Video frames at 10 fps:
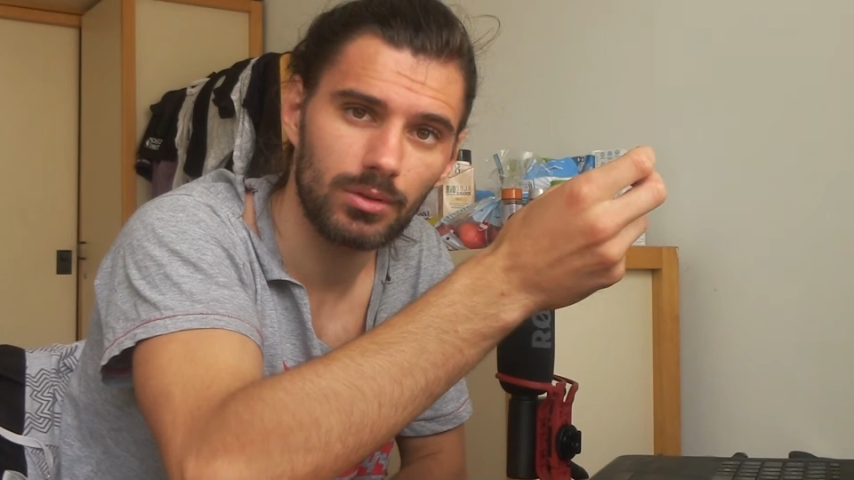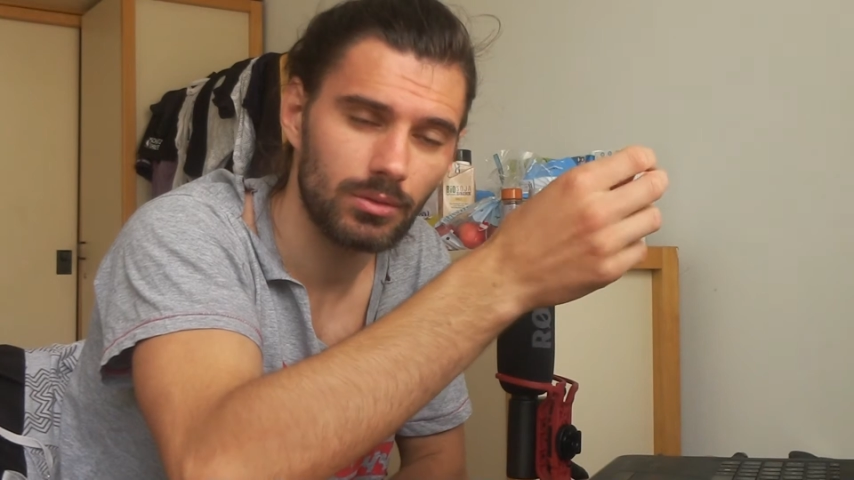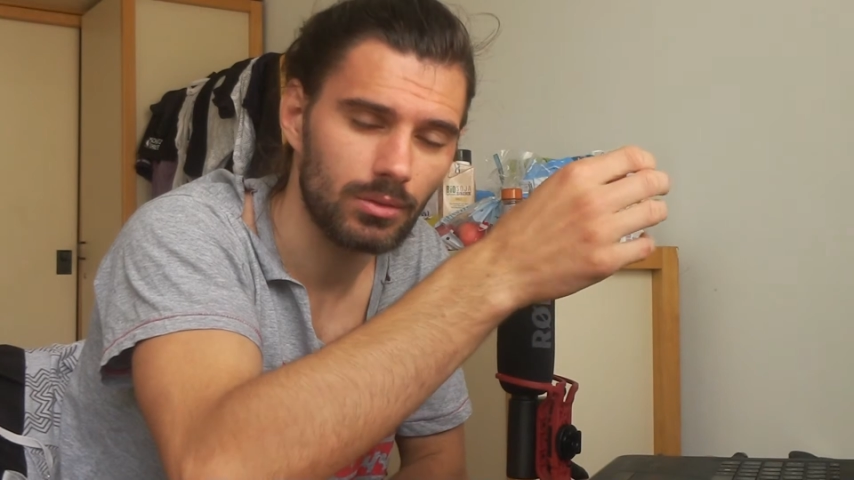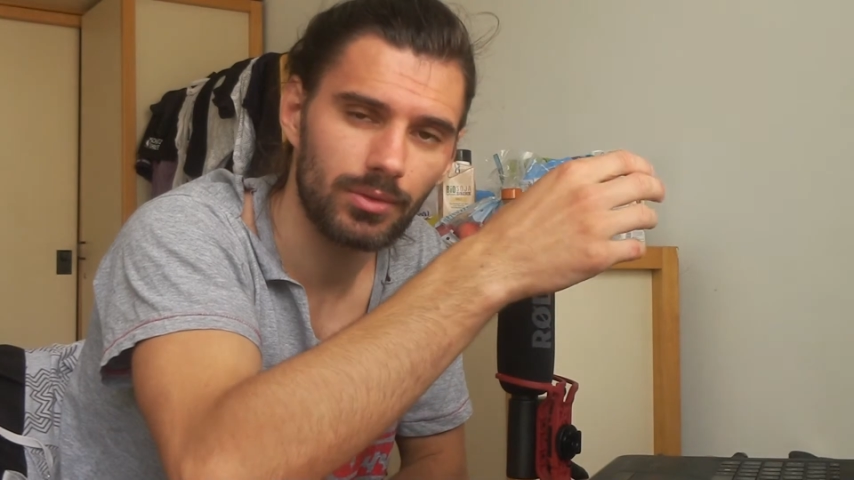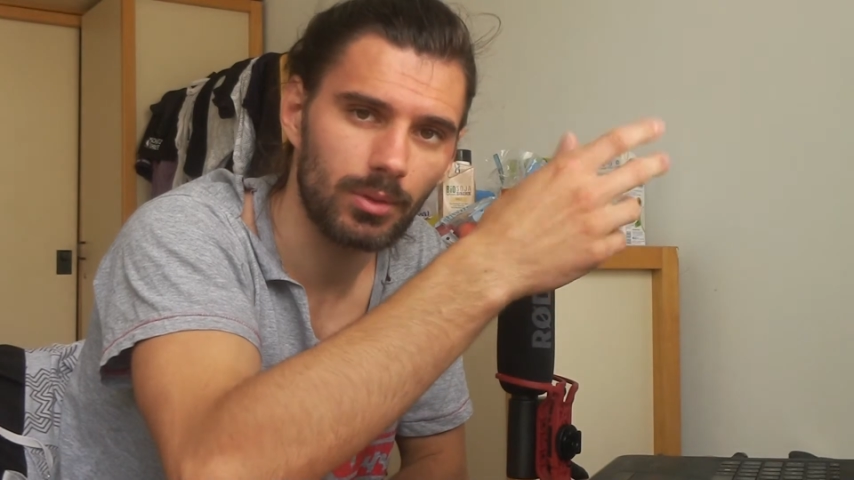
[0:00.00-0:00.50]

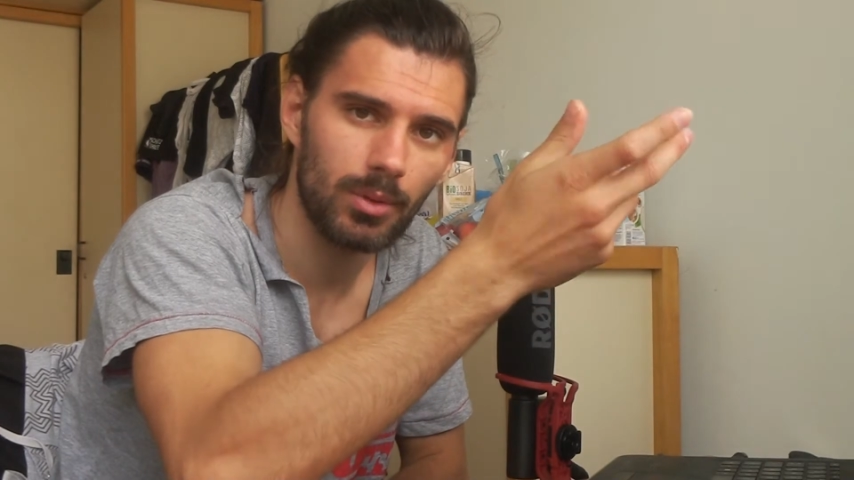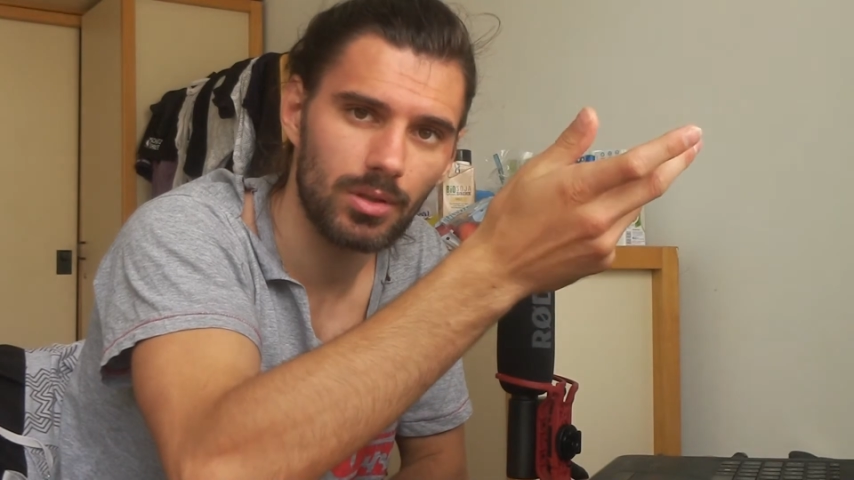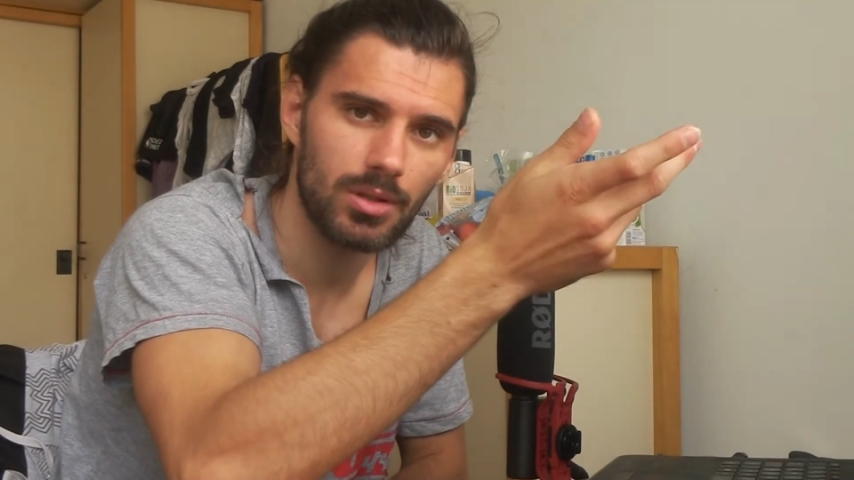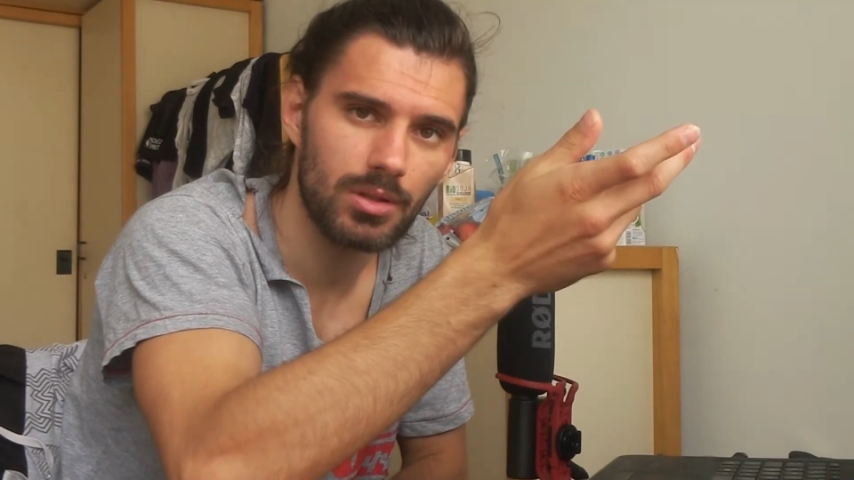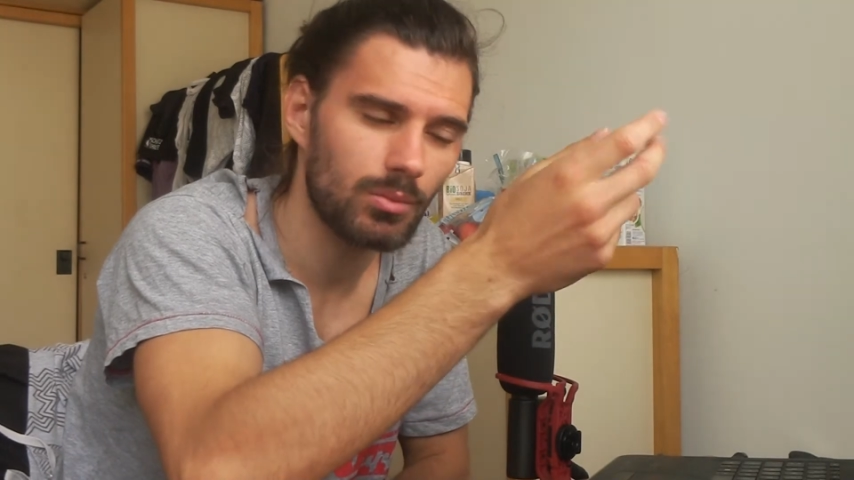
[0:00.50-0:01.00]
of your
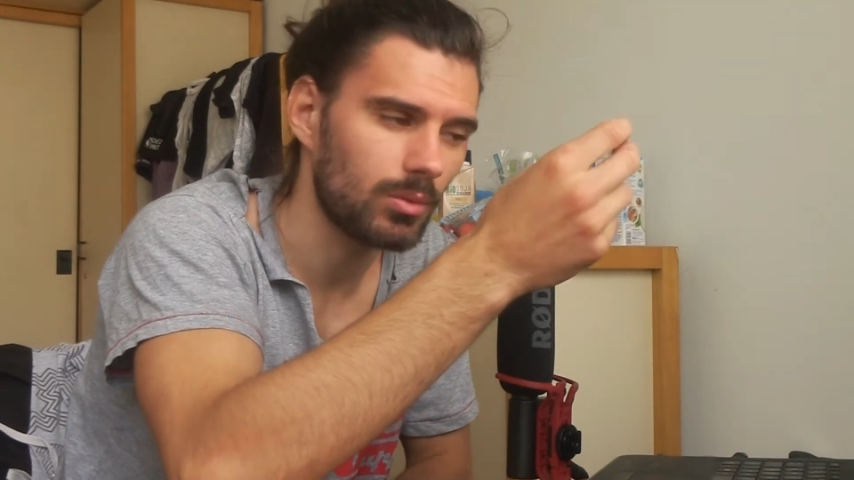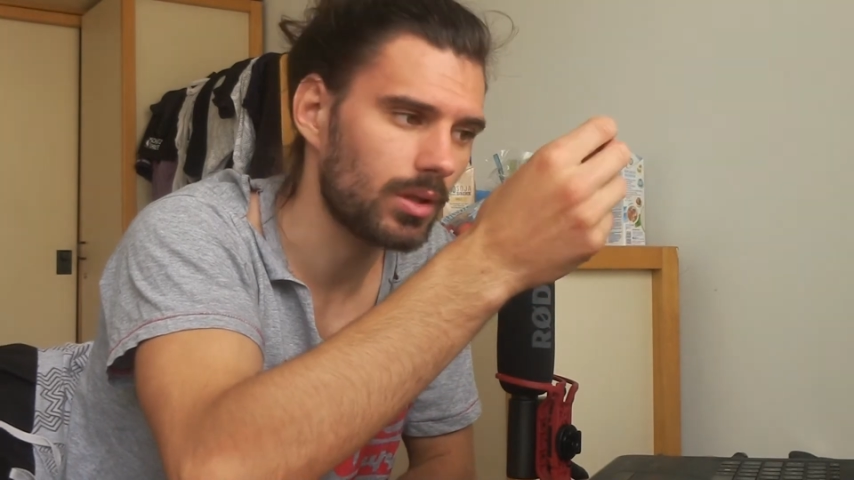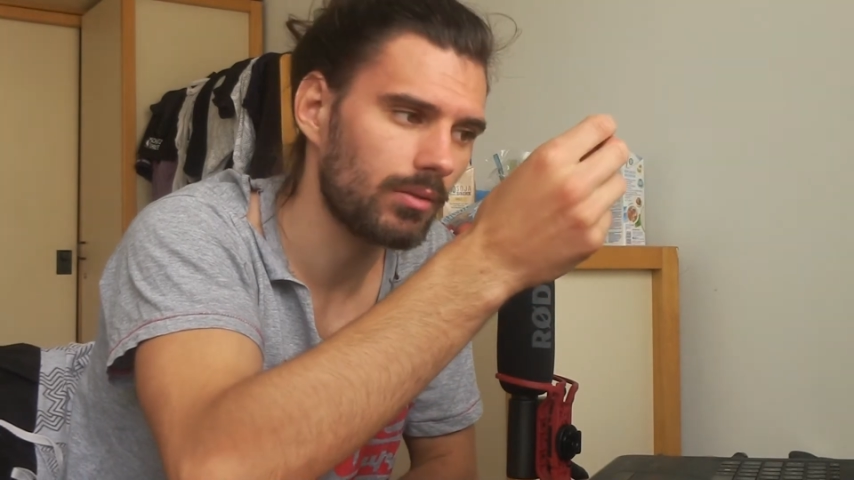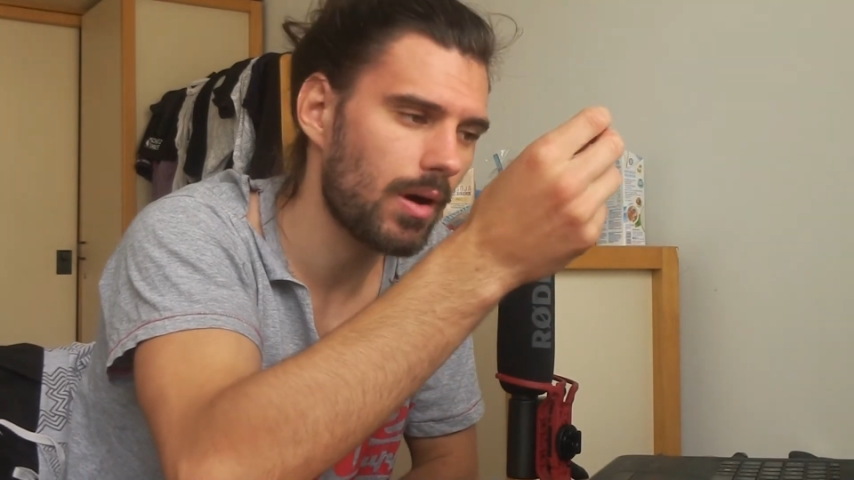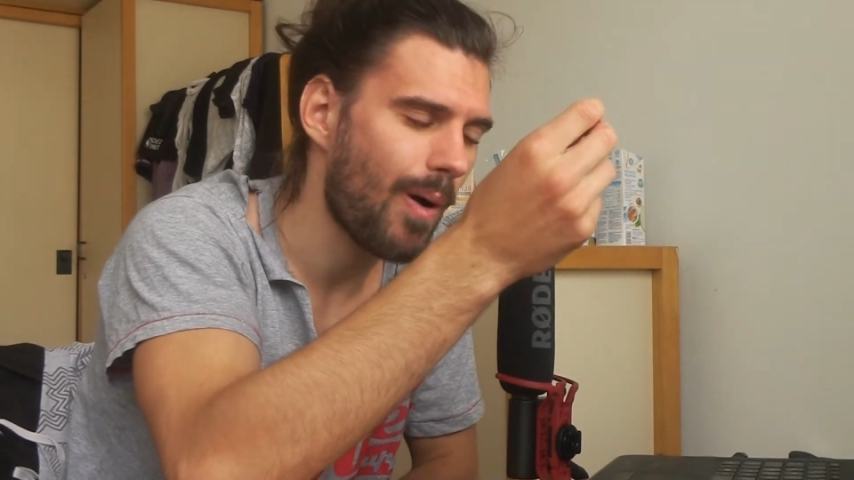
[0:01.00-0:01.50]
budget,
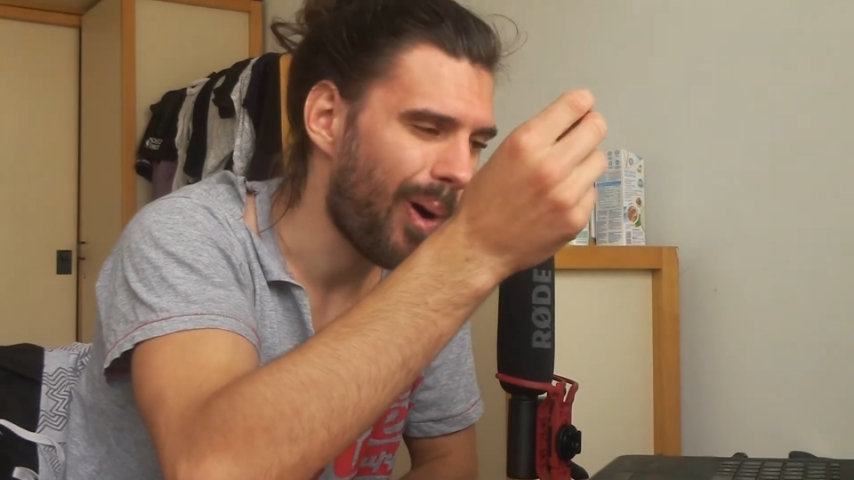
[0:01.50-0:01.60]
whatever.